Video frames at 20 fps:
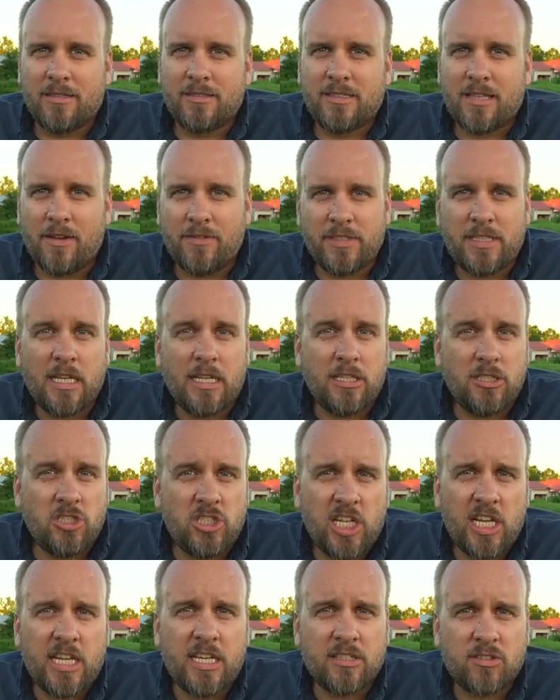
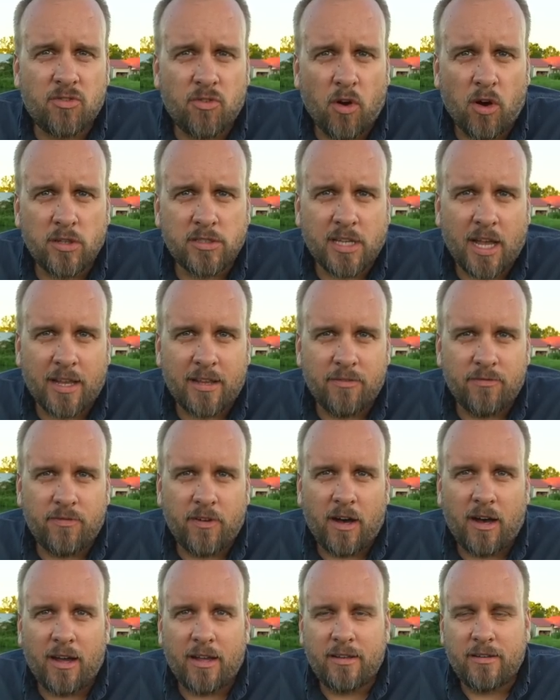17G as far as I can
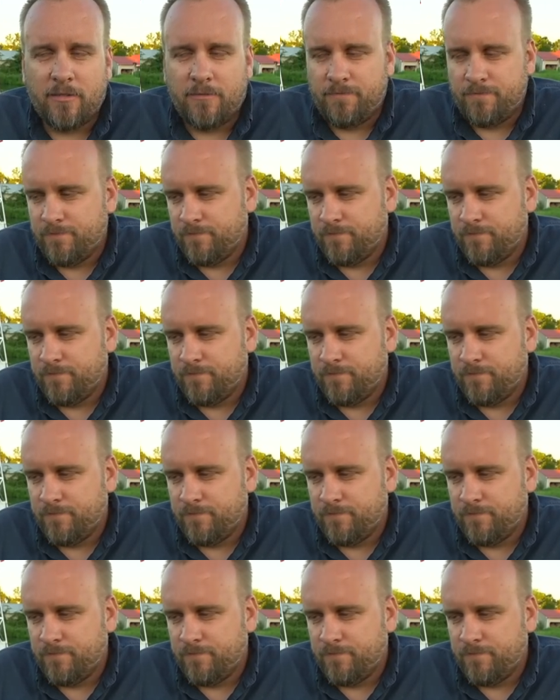find.